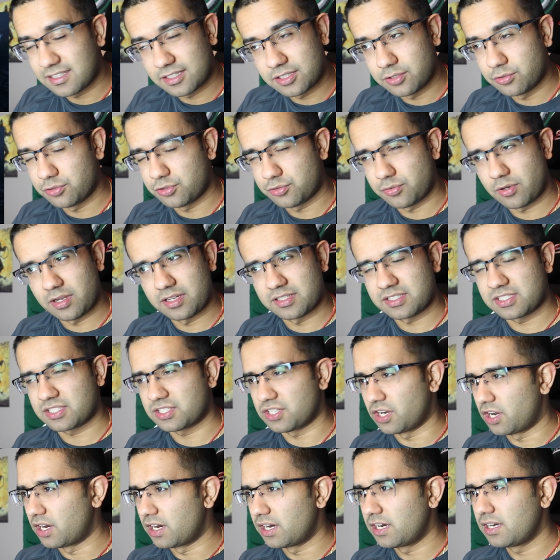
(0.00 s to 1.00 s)
a neutron
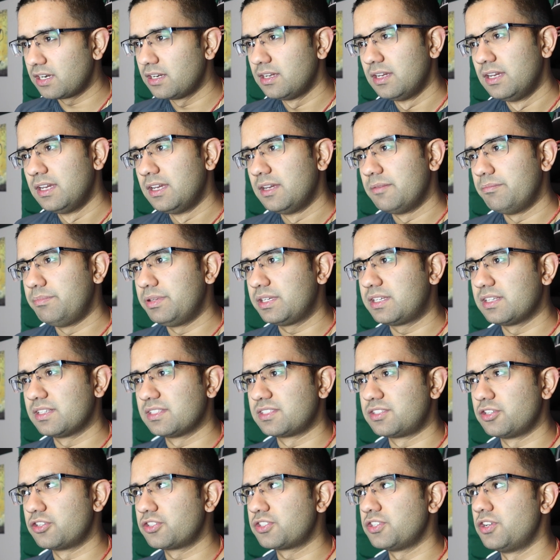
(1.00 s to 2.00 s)
star
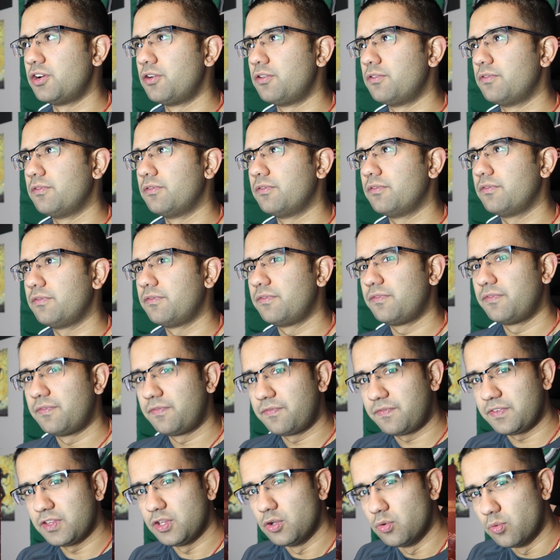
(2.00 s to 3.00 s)
because there's no
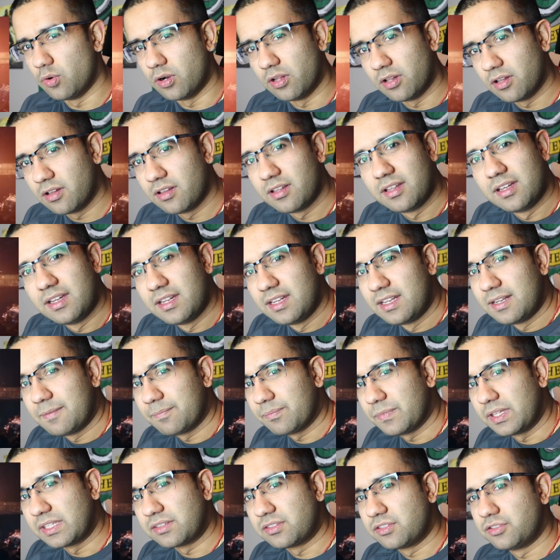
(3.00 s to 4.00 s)
fuel.
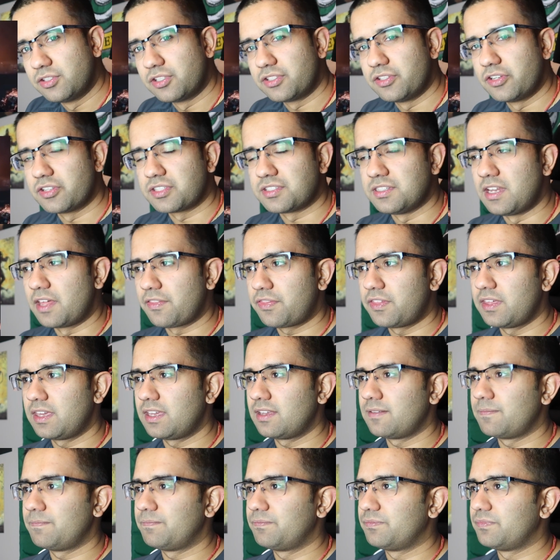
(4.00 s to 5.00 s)
Like, there's
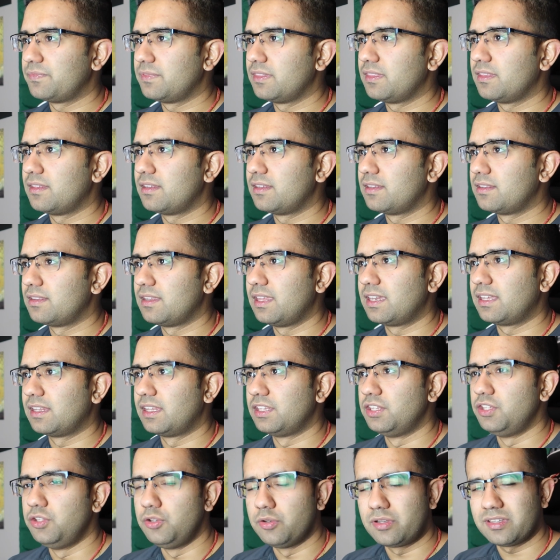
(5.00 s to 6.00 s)
nothing. Like
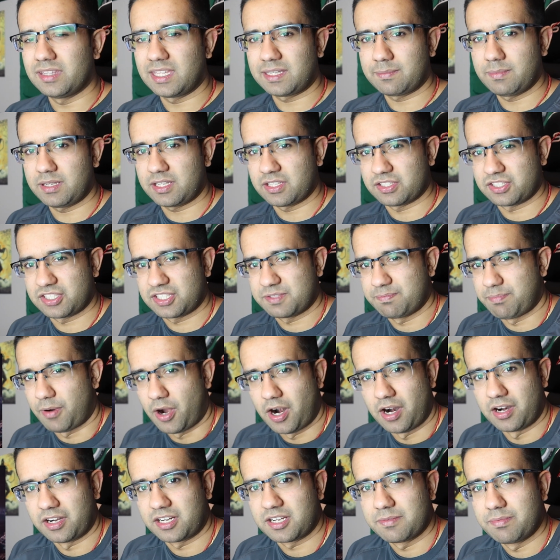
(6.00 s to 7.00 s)
you can like make a
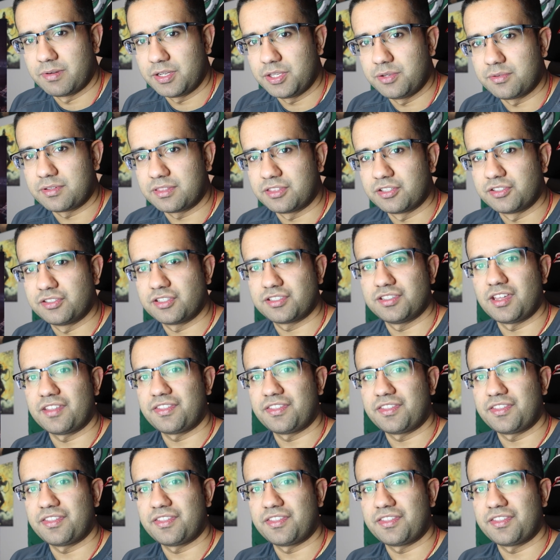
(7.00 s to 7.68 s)
spark, but there's